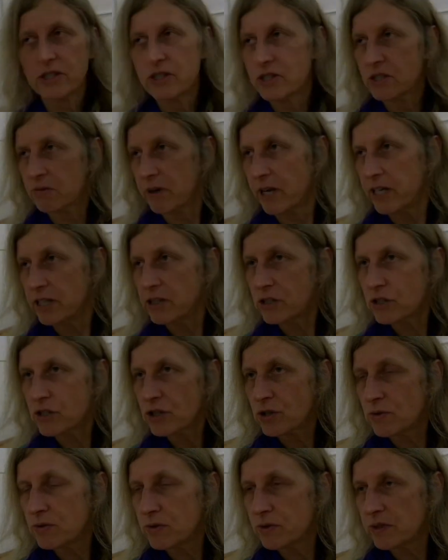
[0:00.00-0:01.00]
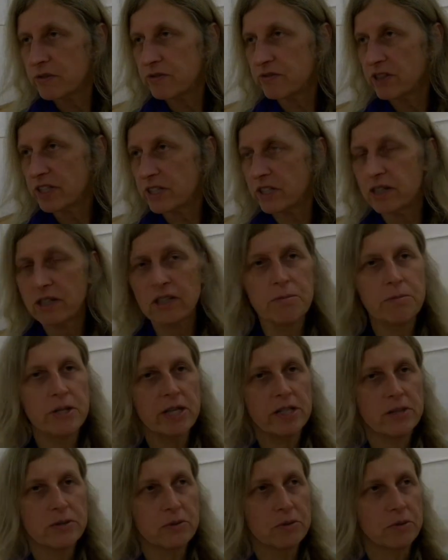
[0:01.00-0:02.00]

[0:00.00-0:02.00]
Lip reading: So always push it aside.